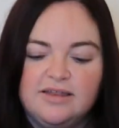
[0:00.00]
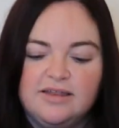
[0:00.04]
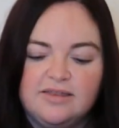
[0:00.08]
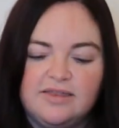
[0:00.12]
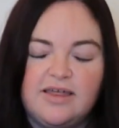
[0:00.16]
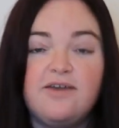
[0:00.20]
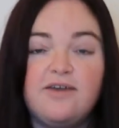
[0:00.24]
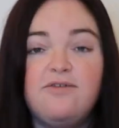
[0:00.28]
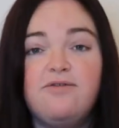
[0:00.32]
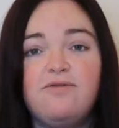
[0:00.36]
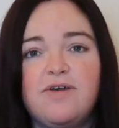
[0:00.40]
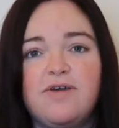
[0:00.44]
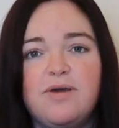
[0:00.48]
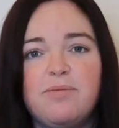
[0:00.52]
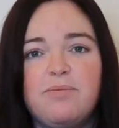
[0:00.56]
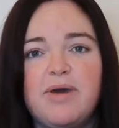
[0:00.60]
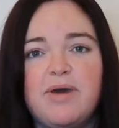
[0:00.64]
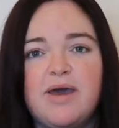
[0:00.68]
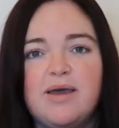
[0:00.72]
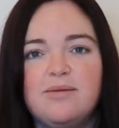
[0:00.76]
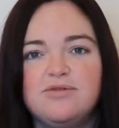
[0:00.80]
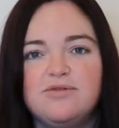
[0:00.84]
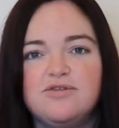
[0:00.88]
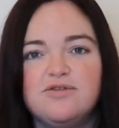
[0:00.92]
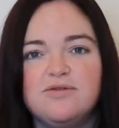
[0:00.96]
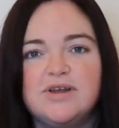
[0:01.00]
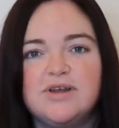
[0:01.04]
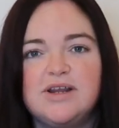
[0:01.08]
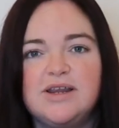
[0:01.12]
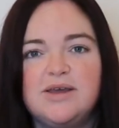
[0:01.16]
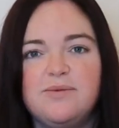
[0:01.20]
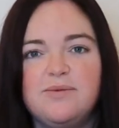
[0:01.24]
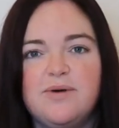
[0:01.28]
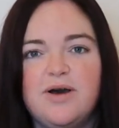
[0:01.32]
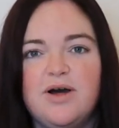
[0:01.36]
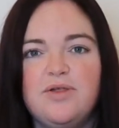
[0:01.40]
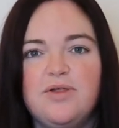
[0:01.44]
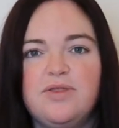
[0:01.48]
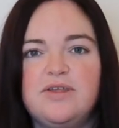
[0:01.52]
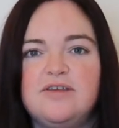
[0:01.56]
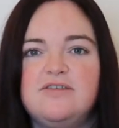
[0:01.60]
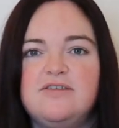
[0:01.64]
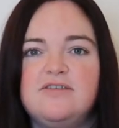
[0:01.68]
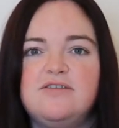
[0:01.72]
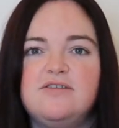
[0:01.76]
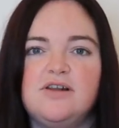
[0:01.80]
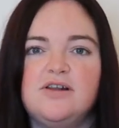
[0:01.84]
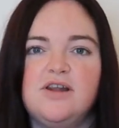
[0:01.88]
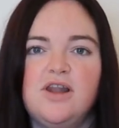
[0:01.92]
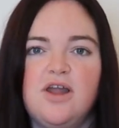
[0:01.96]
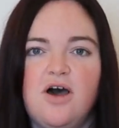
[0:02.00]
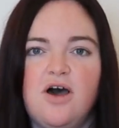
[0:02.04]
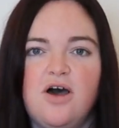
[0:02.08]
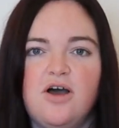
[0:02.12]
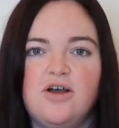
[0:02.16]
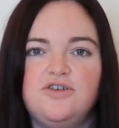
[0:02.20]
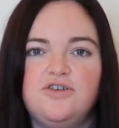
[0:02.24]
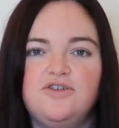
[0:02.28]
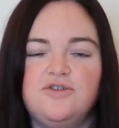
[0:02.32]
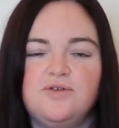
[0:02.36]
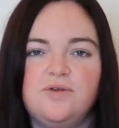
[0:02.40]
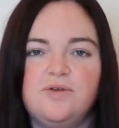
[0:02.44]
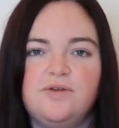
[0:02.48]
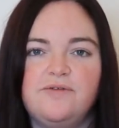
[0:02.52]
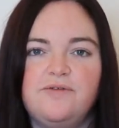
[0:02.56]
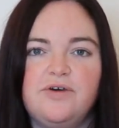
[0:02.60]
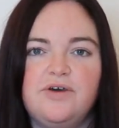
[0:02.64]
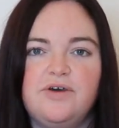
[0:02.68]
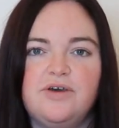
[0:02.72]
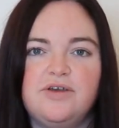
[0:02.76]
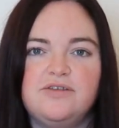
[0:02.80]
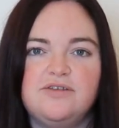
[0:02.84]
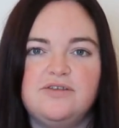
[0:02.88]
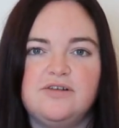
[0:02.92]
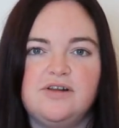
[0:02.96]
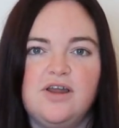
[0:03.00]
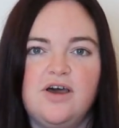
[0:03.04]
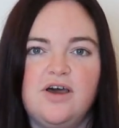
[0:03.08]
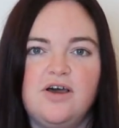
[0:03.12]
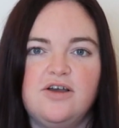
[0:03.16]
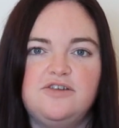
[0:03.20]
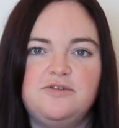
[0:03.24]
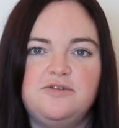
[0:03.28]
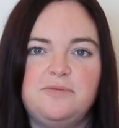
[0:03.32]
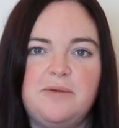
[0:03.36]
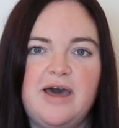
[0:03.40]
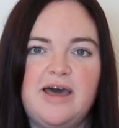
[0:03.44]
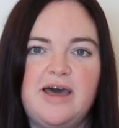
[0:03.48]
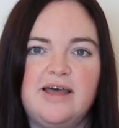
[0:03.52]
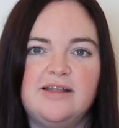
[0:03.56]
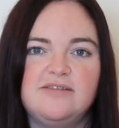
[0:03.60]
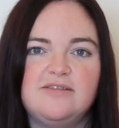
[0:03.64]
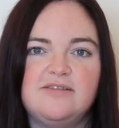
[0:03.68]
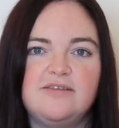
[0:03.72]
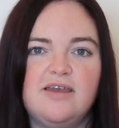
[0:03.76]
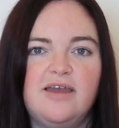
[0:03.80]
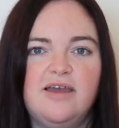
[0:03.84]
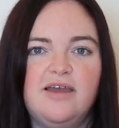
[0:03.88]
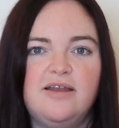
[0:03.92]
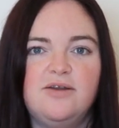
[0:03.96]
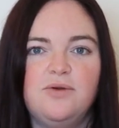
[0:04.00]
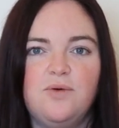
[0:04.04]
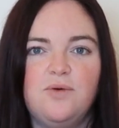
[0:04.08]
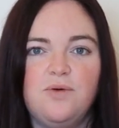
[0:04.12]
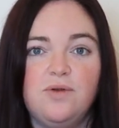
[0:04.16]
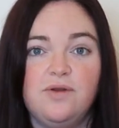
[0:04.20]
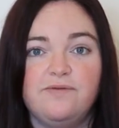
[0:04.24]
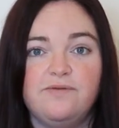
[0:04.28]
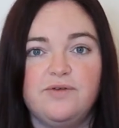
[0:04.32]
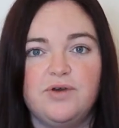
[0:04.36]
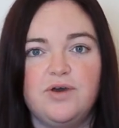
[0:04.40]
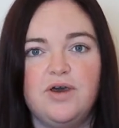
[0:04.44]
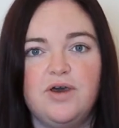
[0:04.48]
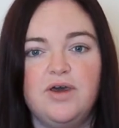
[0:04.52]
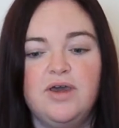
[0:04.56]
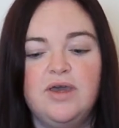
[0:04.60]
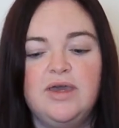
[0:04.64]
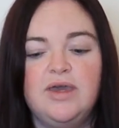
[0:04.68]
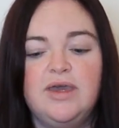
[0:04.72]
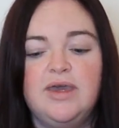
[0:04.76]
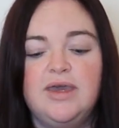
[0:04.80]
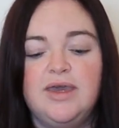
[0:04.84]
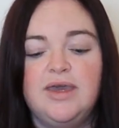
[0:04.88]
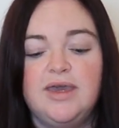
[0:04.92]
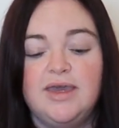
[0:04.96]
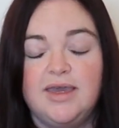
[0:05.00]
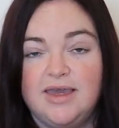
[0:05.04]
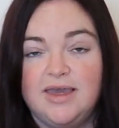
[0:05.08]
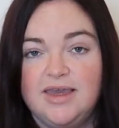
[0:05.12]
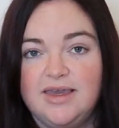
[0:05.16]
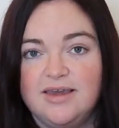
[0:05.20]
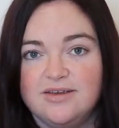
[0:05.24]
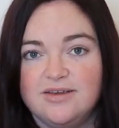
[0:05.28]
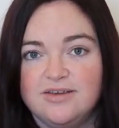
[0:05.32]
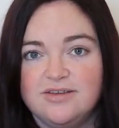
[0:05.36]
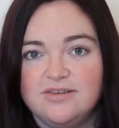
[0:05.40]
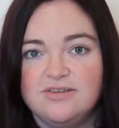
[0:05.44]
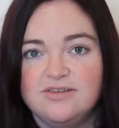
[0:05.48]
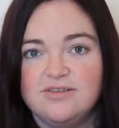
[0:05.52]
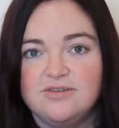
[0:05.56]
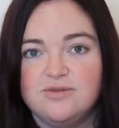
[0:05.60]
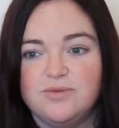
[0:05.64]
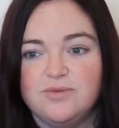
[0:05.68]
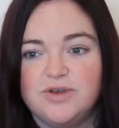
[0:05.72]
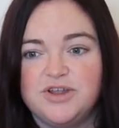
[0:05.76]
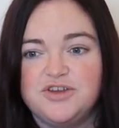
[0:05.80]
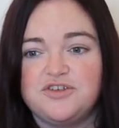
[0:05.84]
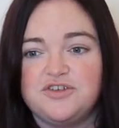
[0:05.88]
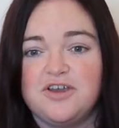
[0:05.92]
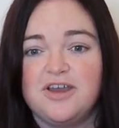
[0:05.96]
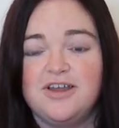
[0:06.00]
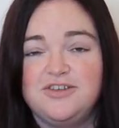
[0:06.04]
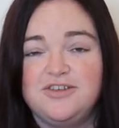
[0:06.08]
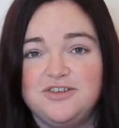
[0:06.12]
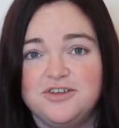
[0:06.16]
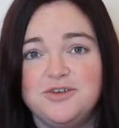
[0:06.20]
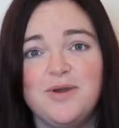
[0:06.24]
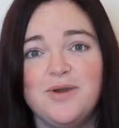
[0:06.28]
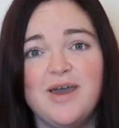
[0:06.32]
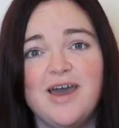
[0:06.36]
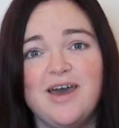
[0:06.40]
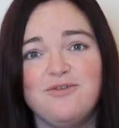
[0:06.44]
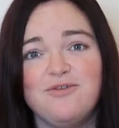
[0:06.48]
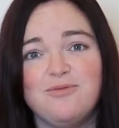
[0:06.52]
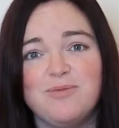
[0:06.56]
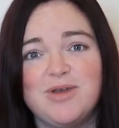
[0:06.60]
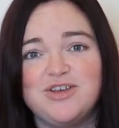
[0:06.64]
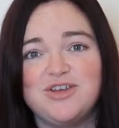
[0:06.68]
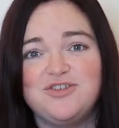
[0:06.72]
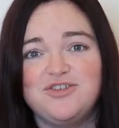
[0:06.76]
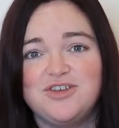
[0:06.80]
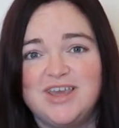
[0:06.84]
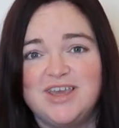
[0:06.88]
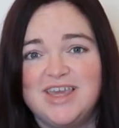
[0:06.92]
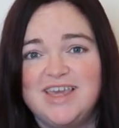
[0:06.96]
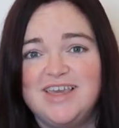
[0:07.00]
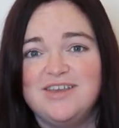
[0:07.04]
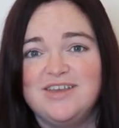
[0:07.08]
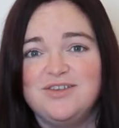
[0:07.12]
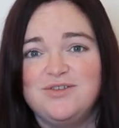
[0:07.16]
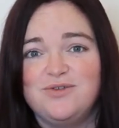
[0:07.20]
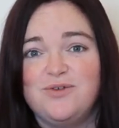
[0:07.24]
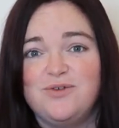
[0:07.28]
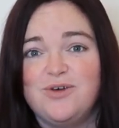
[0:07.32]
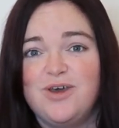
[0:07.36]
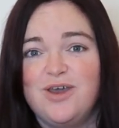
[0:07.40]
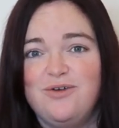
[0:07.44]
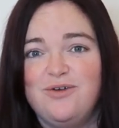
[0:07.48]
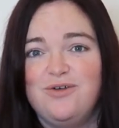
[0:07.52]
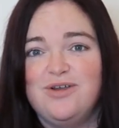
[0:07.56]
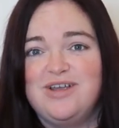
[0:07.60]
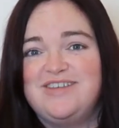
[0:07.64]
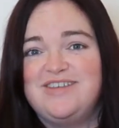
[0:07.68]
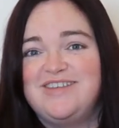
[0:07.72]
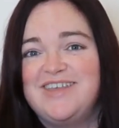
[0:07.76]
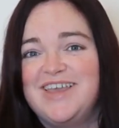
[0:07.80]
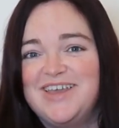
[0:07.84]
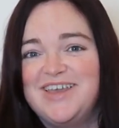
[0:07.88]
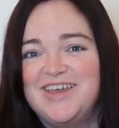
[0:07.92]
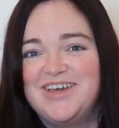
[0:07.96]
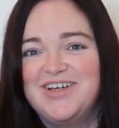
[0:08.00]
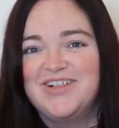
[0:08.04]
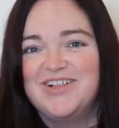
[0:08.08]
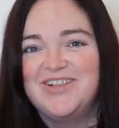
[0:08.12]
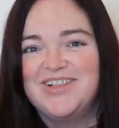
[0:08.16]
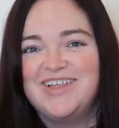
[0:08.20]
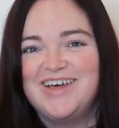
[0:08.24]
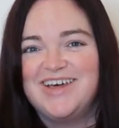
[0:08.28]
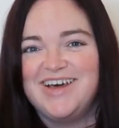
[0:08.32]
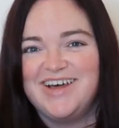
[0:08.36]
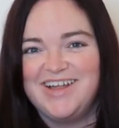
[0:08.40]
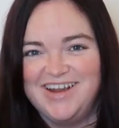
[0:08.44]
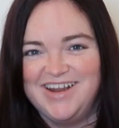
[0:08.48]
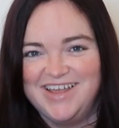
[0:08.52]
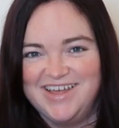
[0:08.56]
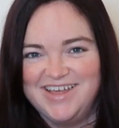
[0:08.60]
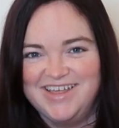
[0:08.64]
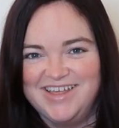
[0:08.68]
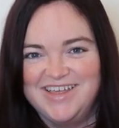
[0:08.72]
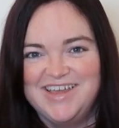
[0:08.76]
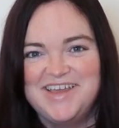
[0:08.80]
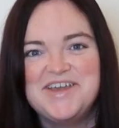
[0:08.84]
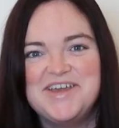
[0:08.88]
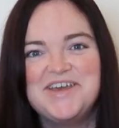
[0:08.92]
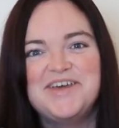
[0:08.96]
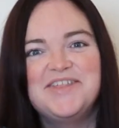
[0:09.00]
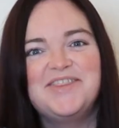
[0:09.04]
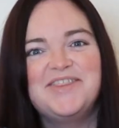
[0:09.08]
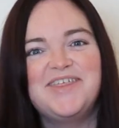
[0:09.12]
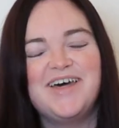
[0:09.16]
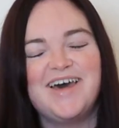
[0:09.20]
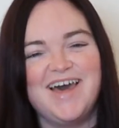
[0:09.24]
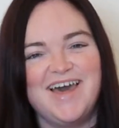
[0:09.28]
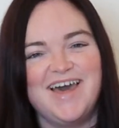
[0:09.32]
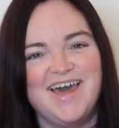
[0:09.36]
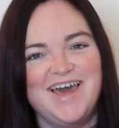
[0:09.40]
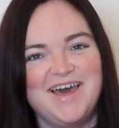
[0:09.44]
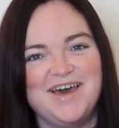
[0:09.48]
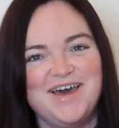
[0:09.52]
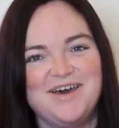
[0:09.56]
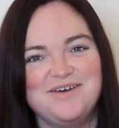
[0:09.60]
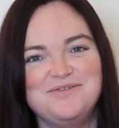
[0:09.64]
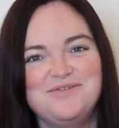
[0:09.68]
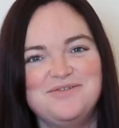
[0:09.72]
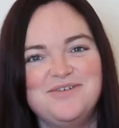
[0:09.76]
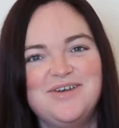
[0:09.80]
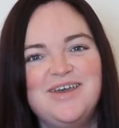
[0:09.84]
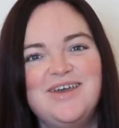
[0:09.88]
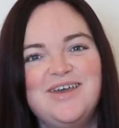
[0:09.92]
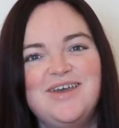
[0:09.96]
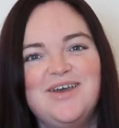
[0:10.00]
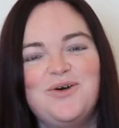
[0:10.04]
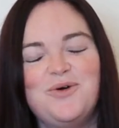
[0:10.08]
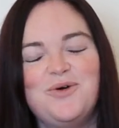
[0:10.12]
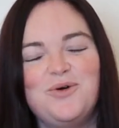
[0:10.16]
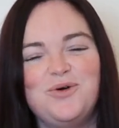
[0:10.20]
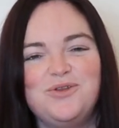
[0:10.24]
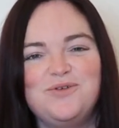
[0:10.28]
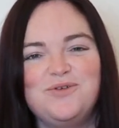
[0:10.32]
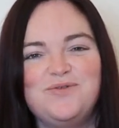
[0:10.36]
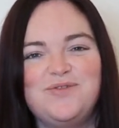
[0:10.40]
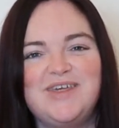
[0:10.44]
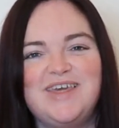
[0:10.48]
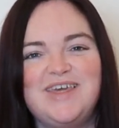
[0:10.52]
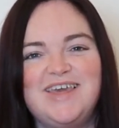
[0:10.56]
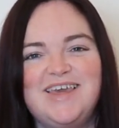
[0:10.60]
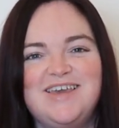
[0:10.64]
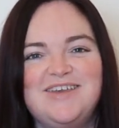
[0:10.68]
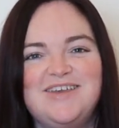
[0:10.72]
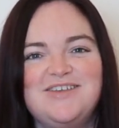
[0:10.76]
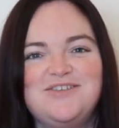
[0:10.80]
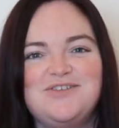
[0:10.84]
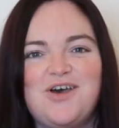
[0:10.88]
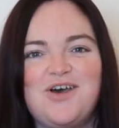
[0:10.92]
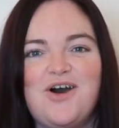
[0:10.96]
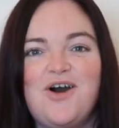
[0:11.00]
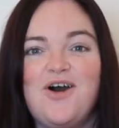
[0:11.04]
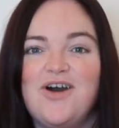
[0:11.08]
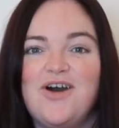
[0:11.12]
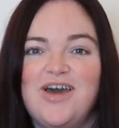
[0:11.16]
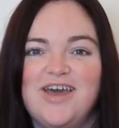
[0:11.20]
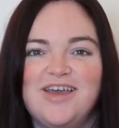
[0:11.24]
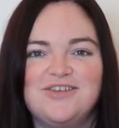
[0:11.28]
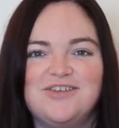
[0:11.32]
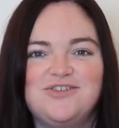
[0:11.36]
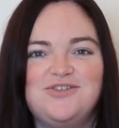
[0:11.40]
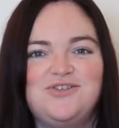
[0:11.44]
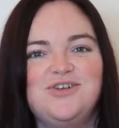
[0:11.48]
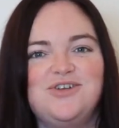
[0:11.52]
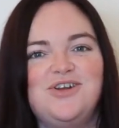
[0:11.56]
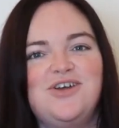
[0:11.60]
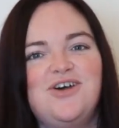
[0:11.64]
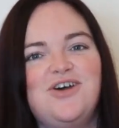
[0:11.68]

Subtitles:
They fit Peps really well. This is a large, all of hers are large pads, and all of her ears, which I do have matching ears for every single colour that I have, all of the ears are extra